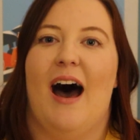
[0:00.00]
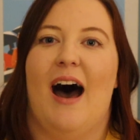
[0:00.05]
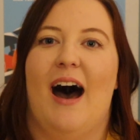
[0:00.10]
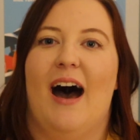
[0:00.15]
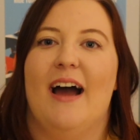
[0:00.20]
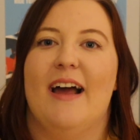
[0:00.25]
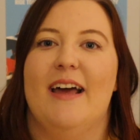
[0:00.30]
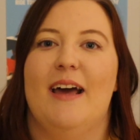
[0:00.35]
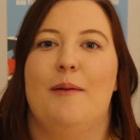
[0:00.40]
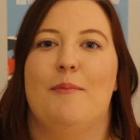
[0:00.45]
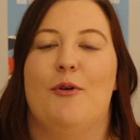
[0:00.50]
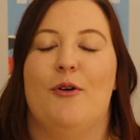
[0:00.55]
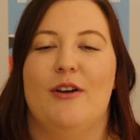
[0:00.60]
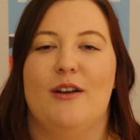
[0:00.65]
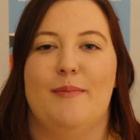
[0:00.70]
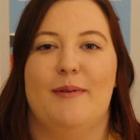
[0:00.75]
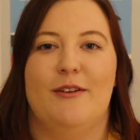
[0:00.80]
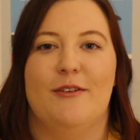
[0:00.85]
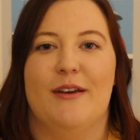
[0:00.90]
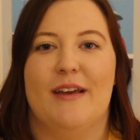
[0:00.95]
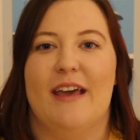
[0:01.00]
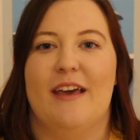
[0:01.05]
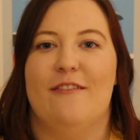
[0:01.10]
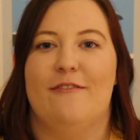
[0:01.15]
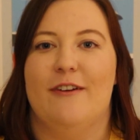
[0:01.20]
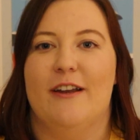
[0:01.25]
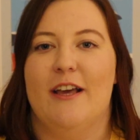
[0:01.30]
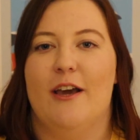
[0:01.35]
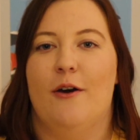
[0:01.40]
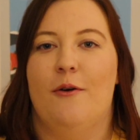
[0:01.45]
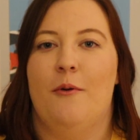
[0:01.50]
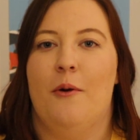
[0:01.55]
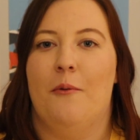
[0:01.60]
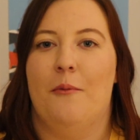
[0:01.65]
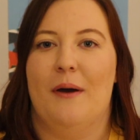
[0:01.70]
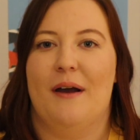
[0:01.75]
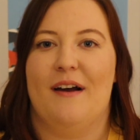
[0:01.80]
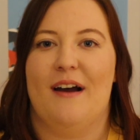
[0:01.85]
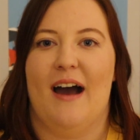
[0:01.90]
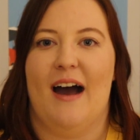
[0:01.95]
I am going to be doing a video
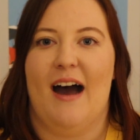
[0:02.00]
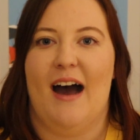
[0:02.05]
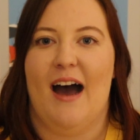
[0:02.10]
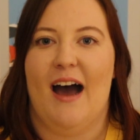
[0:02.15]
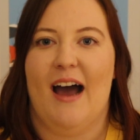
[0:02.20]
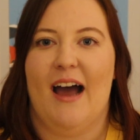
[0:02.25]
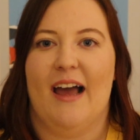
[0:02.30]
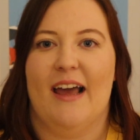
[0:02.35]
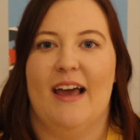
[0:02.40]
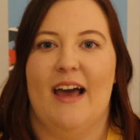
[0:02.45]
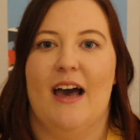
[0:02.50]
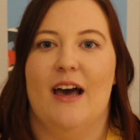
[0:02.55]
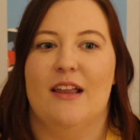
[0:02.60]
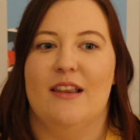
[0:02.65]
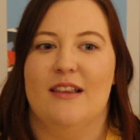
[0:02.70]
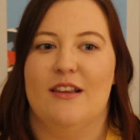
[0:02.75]
where I